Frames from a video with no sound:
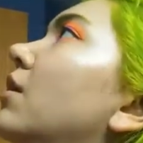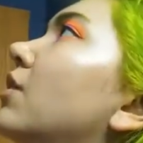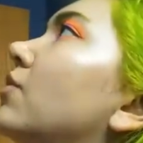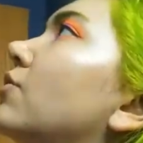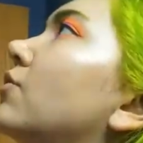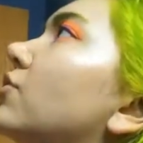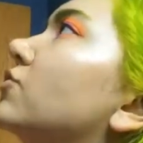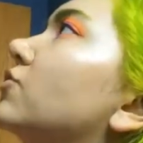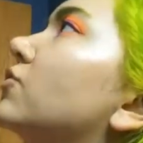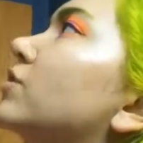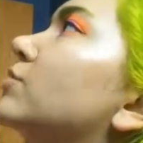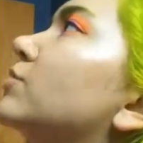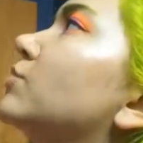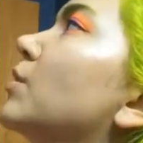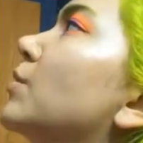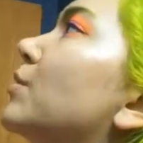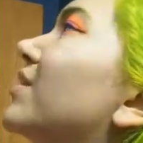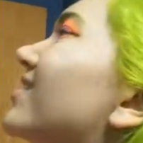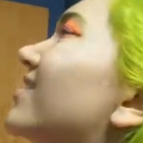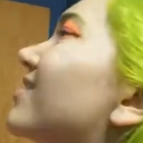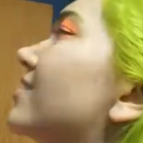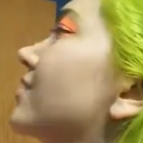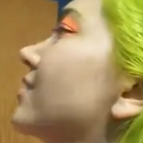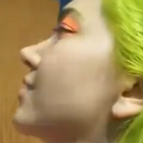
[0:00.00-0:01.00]
There's just maybe
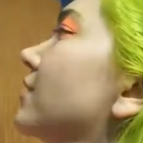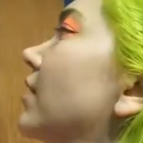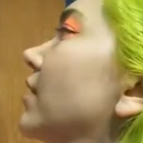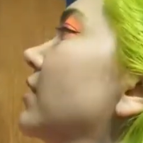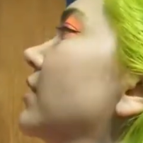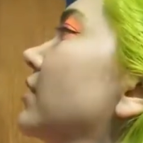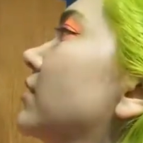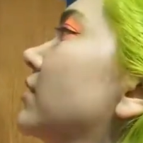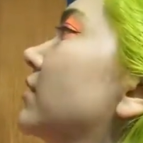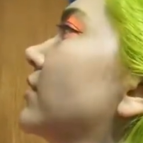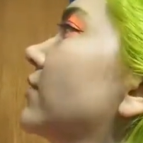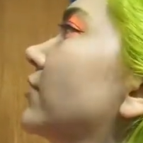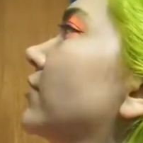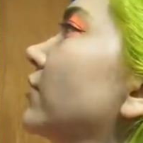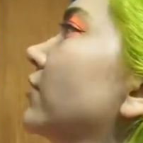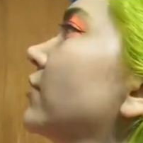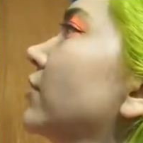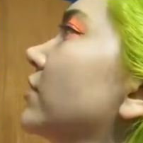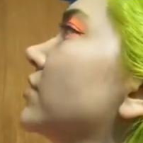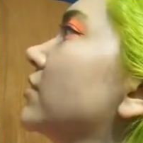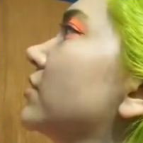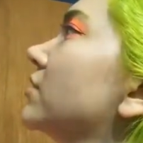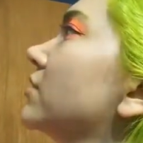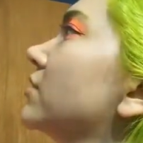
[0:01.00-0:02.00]
a slight
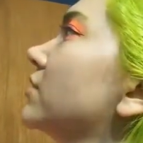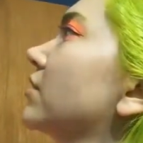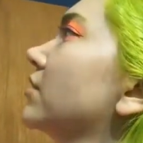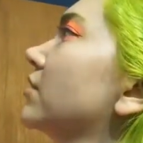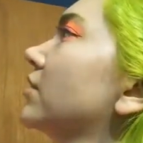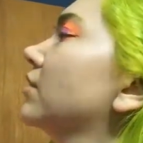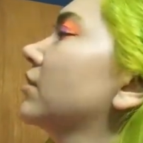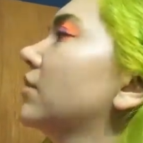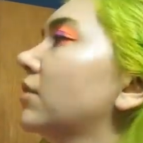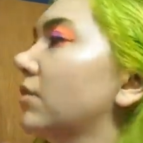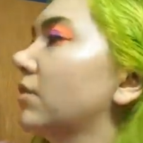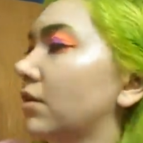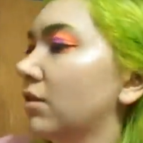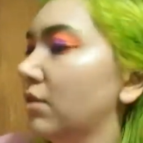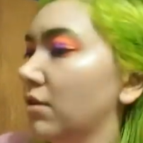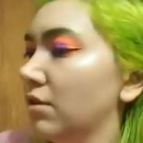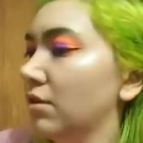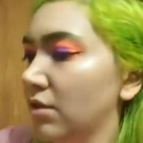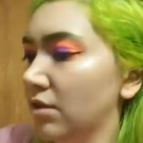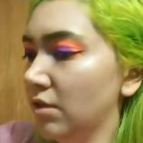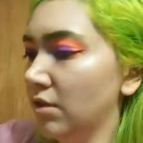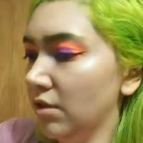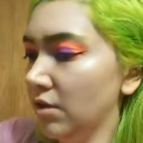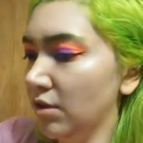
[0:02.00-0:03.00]
difference in
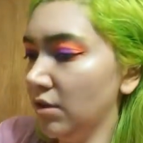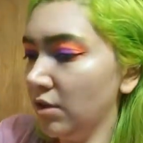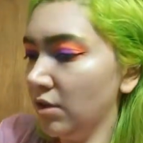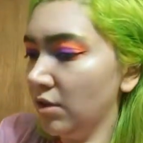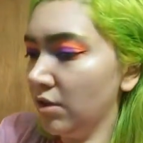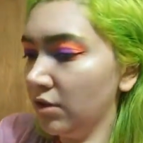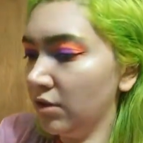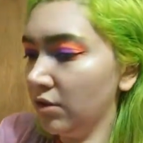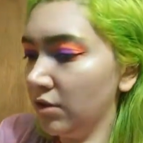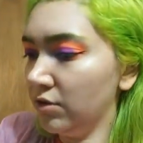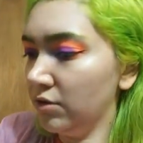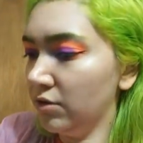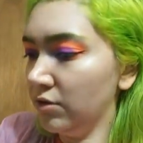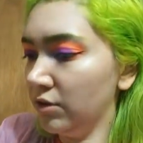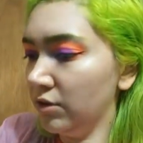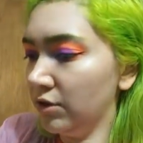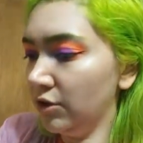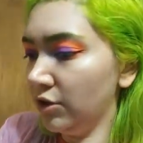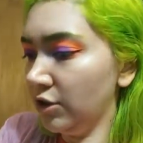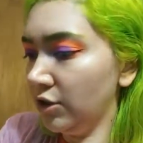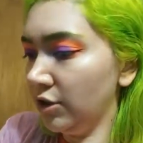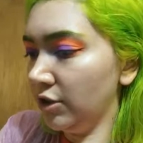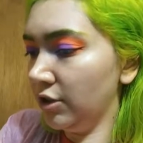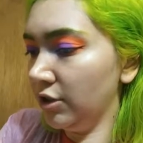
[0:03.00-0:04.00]

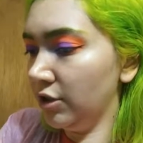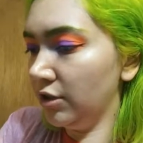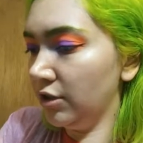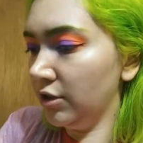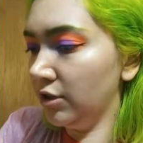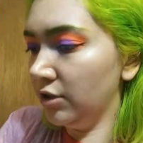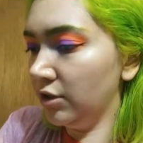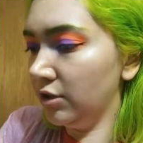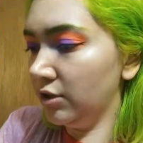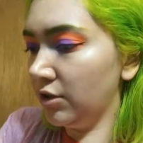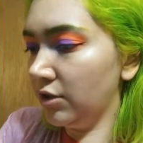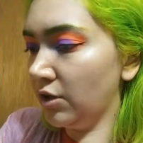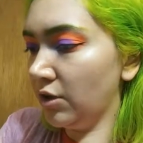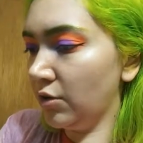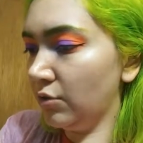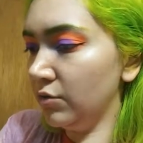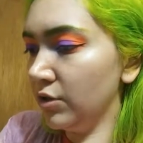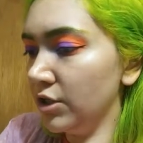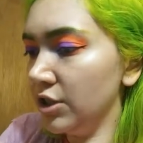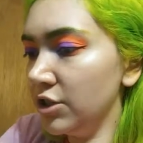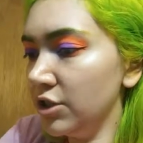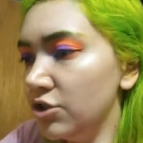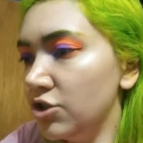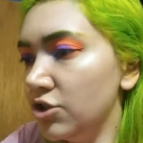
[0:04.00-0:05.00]
glitter
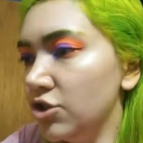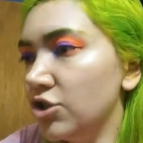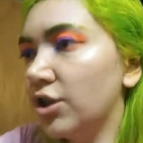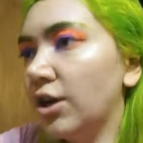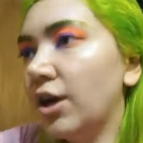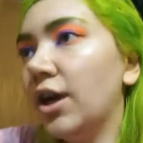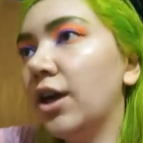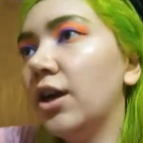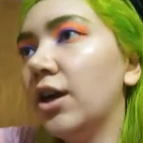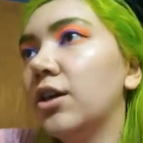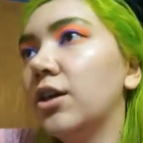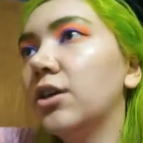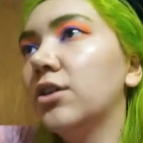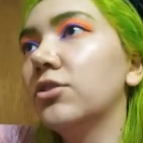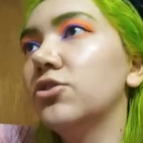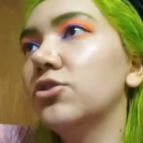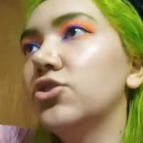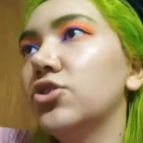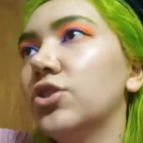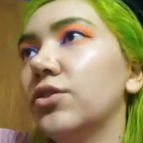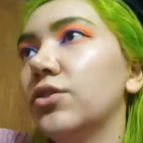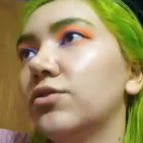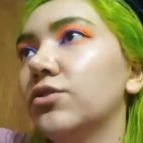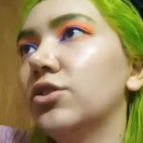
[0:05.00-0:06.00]
tonage and
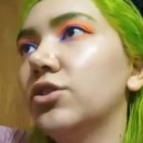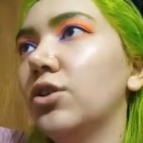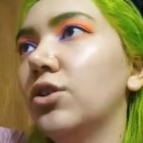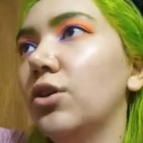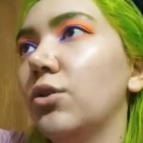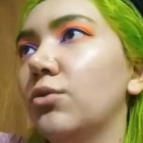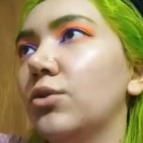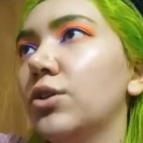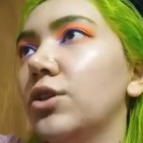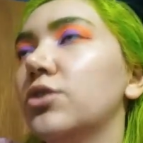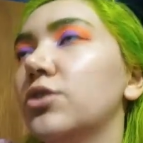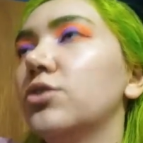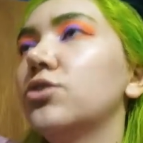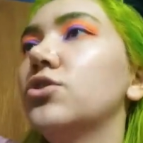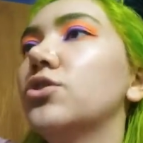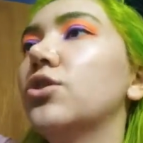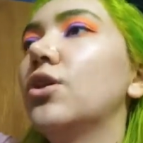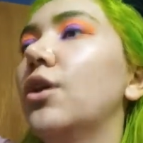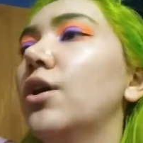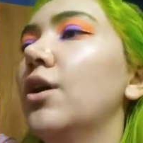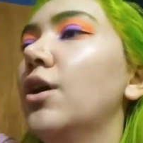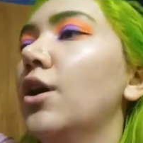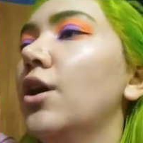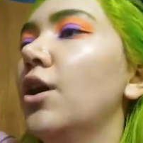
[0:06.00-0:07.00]
shift tonage,
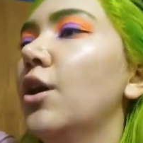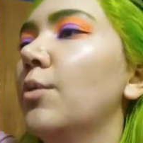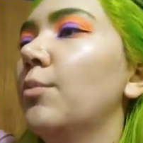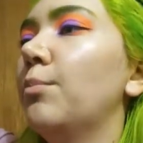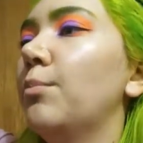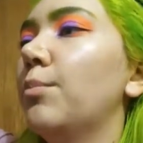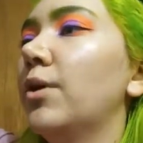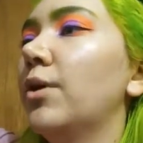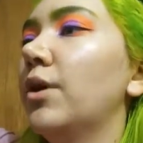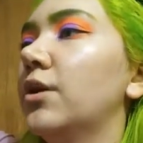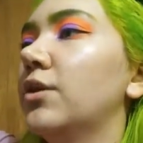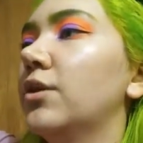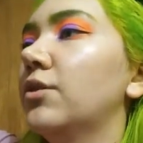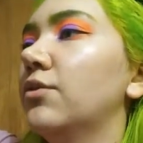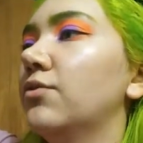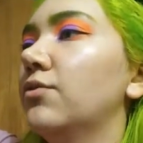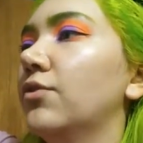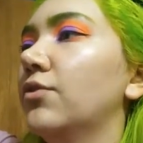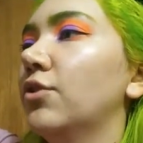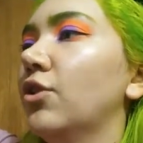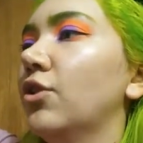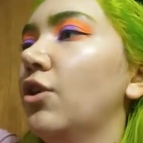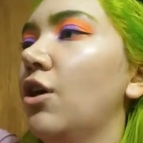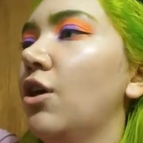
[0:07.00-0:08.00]
but
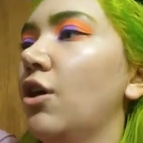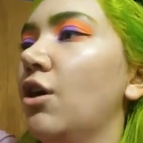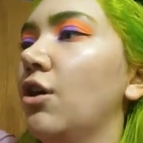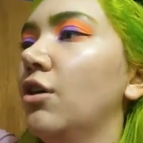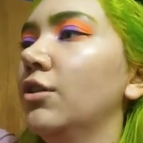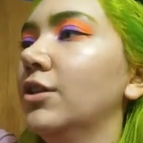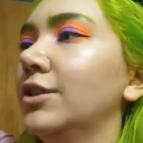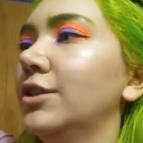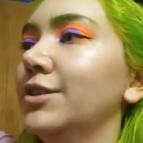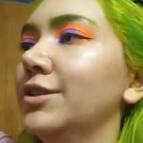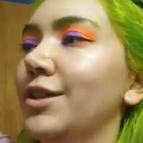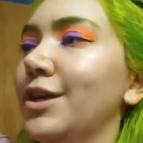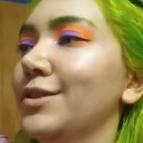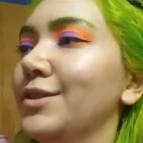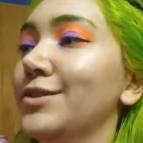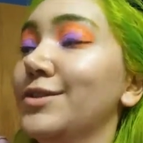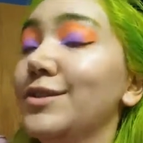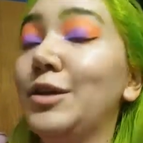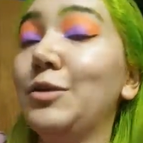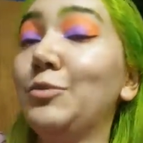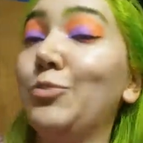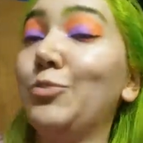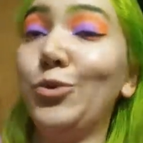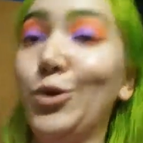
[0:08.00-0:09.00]
for all intents
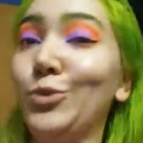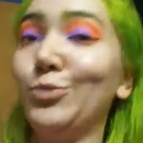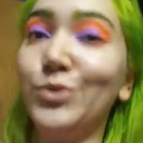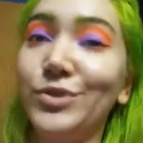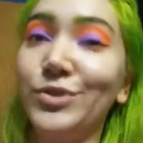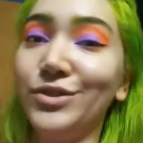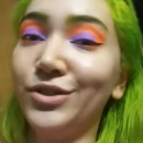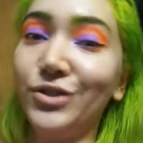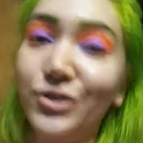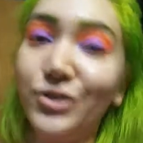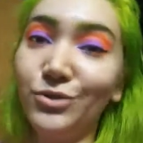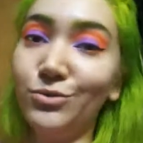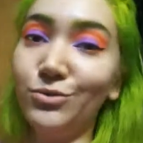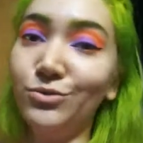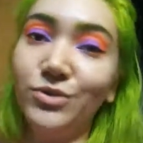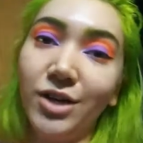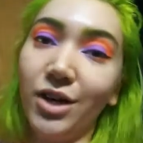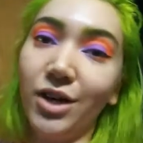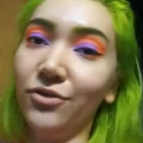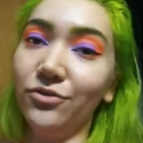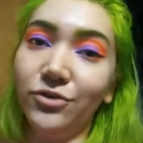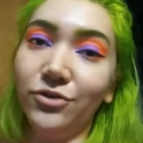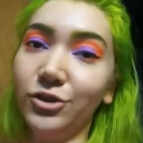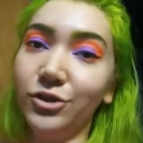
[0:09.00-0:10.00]
and purposes, you
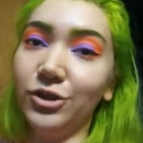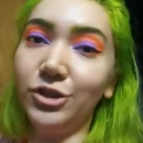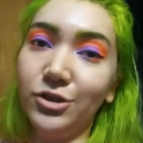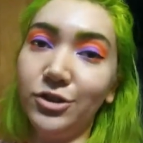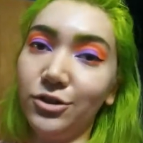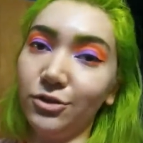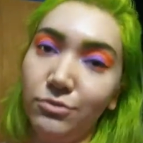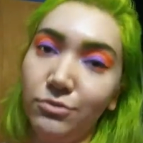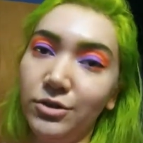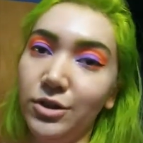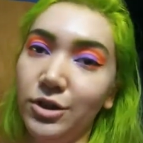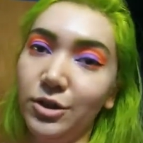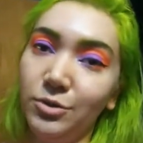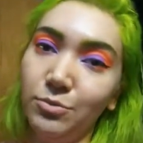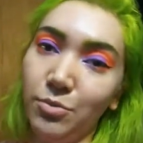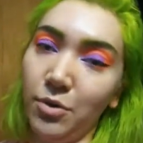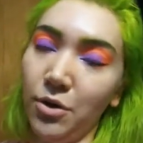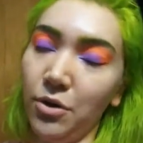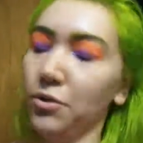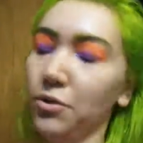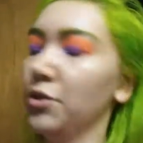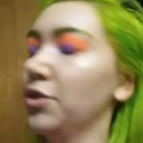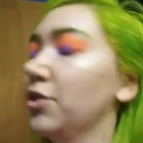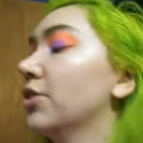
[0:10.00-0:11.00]
definitely don't need
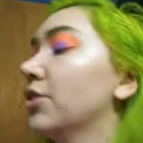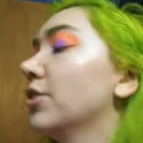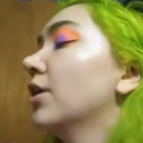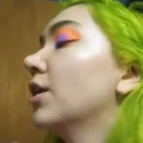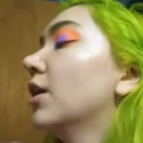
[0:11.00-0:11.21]
both.